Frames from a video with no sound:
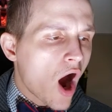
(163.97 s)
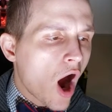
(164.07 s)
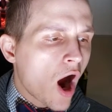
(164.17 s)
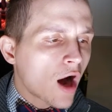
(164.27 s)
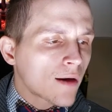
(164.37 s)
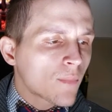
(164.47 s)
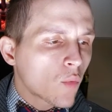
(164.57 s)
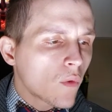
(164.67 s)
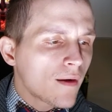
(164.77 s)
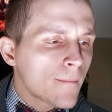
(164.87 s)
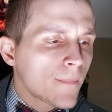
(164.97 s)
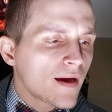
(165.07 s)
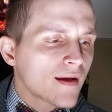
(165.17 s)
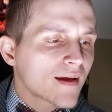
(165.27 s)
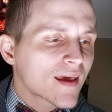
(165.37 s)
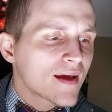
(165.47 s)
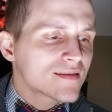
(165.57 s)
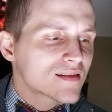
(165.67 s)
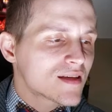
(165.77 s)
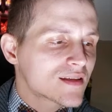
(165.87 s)
arm one being
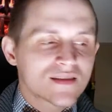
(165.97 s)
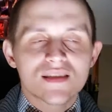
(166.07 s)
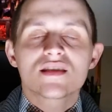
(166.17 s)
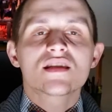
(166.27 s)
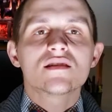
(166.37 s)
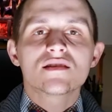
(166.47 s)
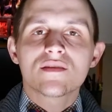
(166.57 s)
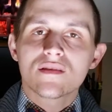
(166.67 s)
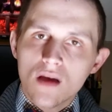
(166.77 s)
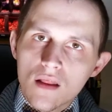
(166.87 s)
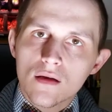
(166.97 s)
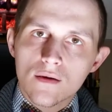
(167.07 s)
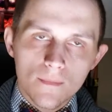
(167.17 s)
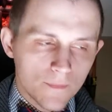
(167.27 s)
against the existence of another.